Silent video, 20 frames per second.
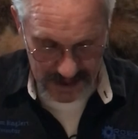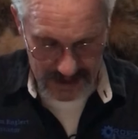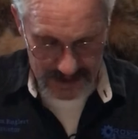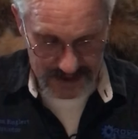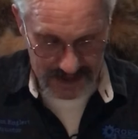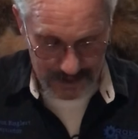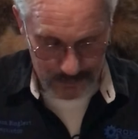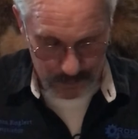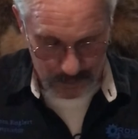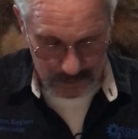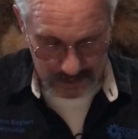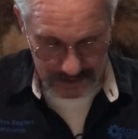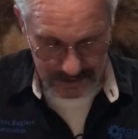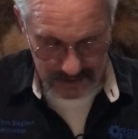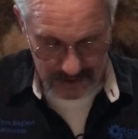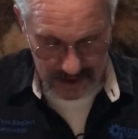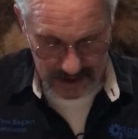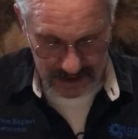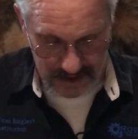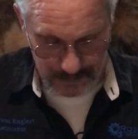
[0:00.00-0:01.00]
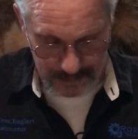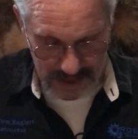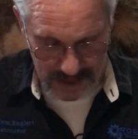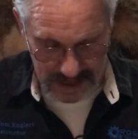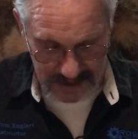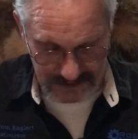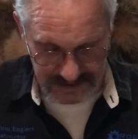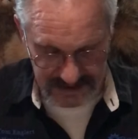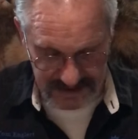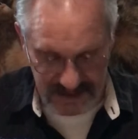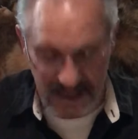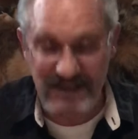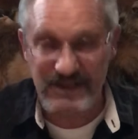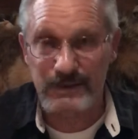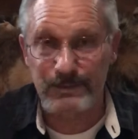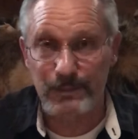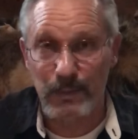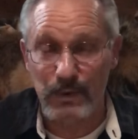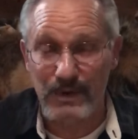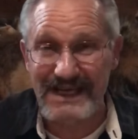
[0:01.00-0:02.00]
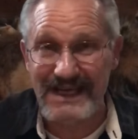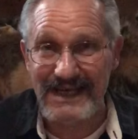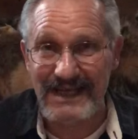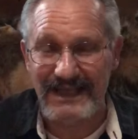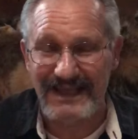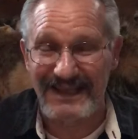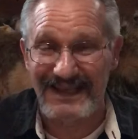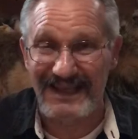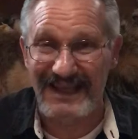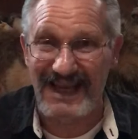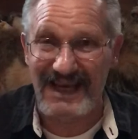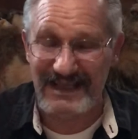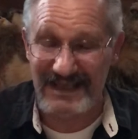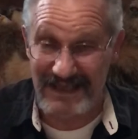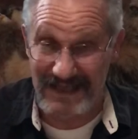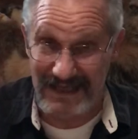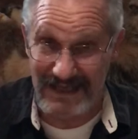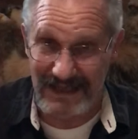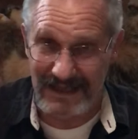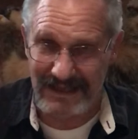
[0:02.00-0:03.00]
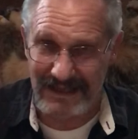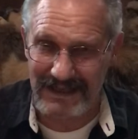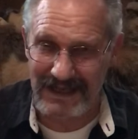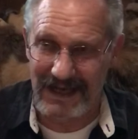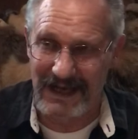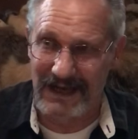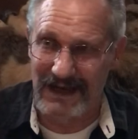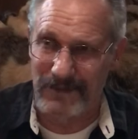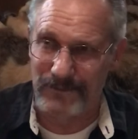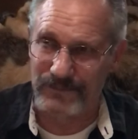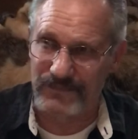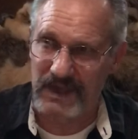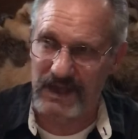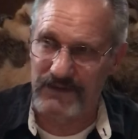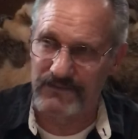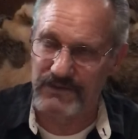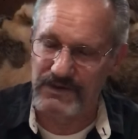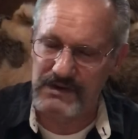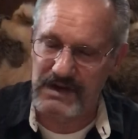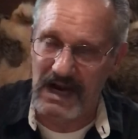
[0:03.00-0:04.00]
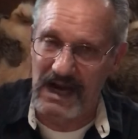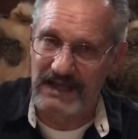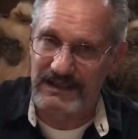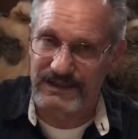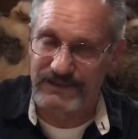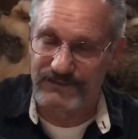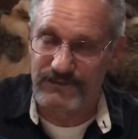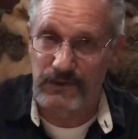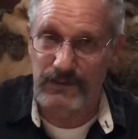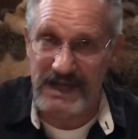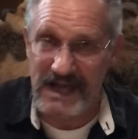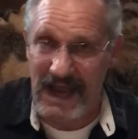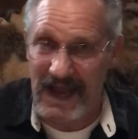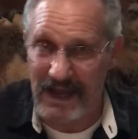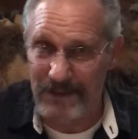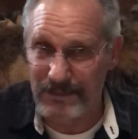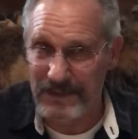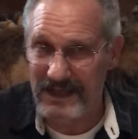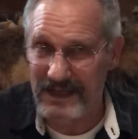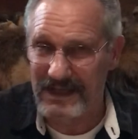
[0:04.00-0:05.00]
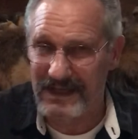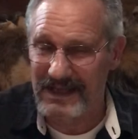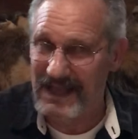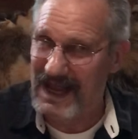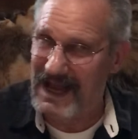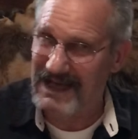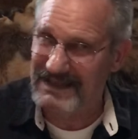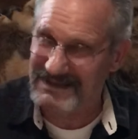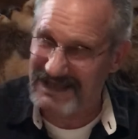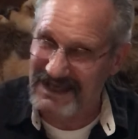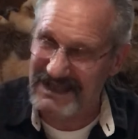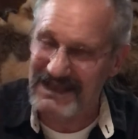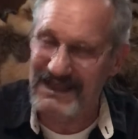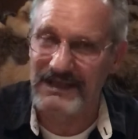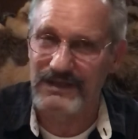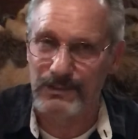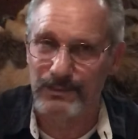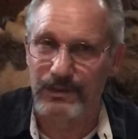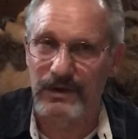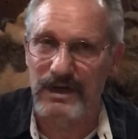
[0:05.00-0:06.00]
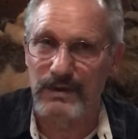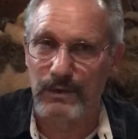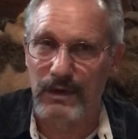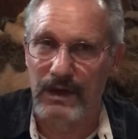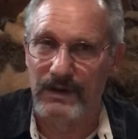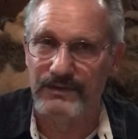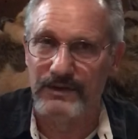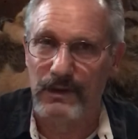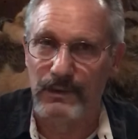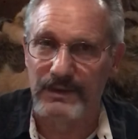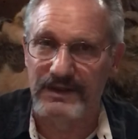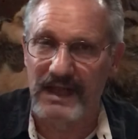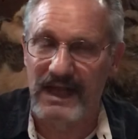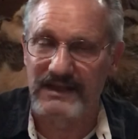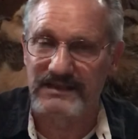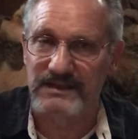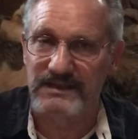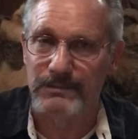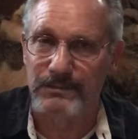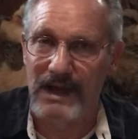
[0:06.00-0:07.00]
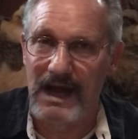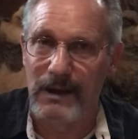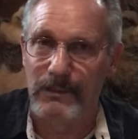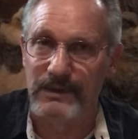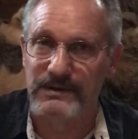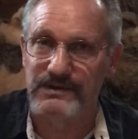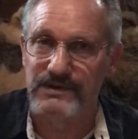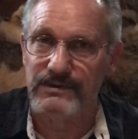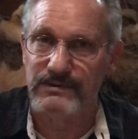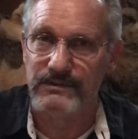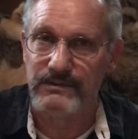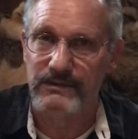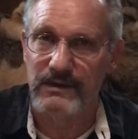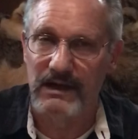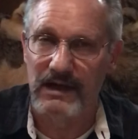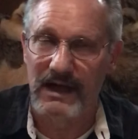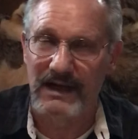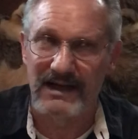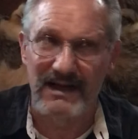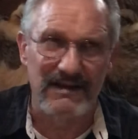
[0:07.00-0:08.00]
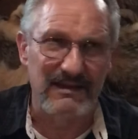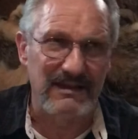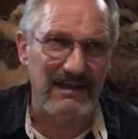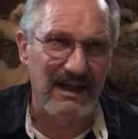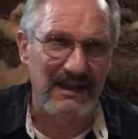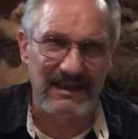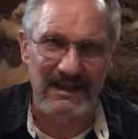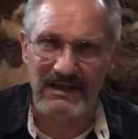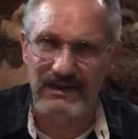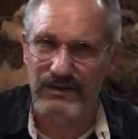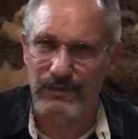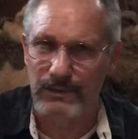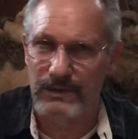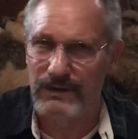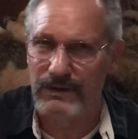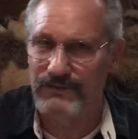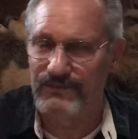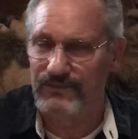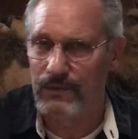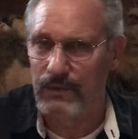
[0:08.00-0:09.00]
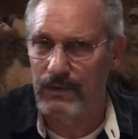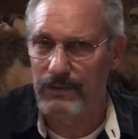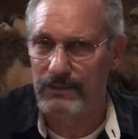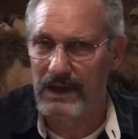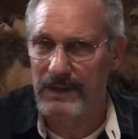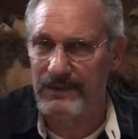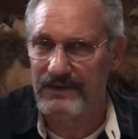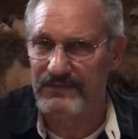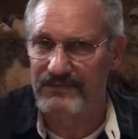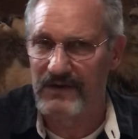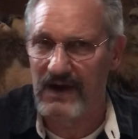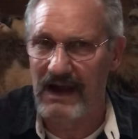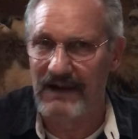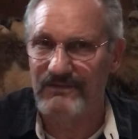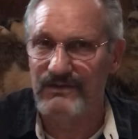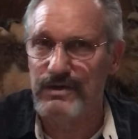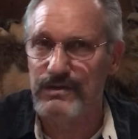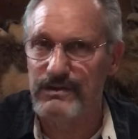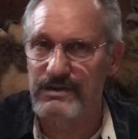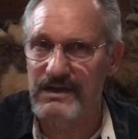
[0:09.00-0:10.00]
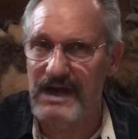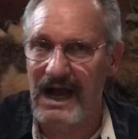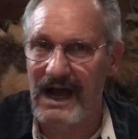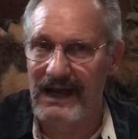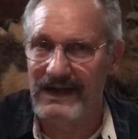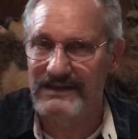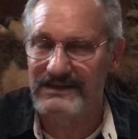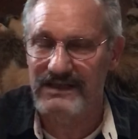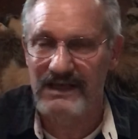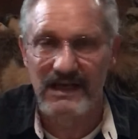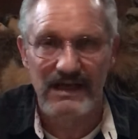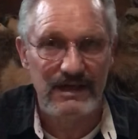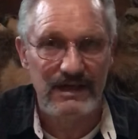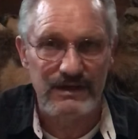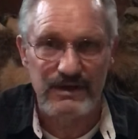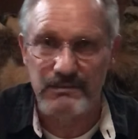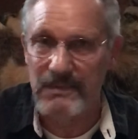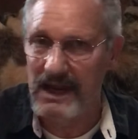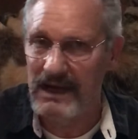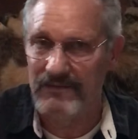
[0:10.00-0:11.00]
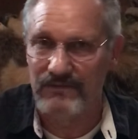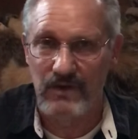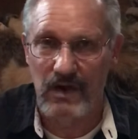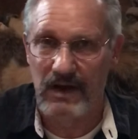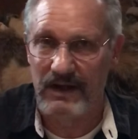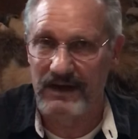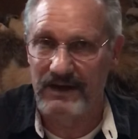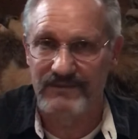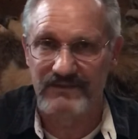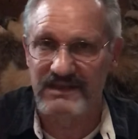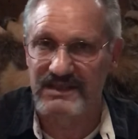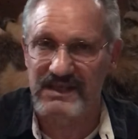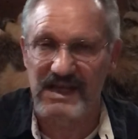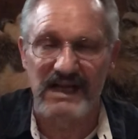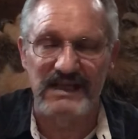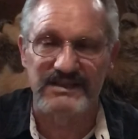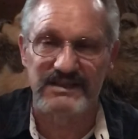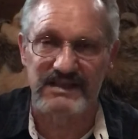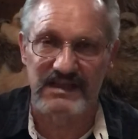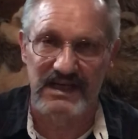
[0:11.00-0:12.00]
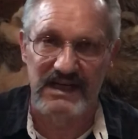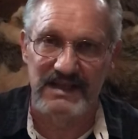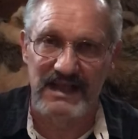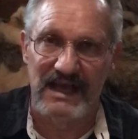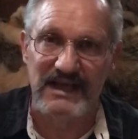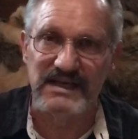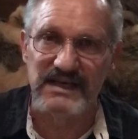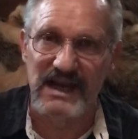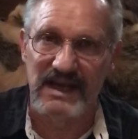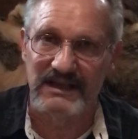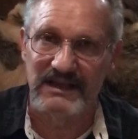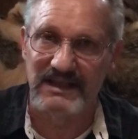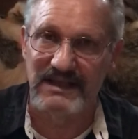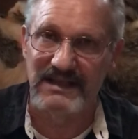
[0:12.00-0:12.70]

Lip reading: Then we're going to talk about sensible heat and latent heat. For you guys who have already had me in class, I think you pretty well know what that's about, but I got, I think, 3 or 4, maybe 5 new guys. You may have not have discussed any of that yet, the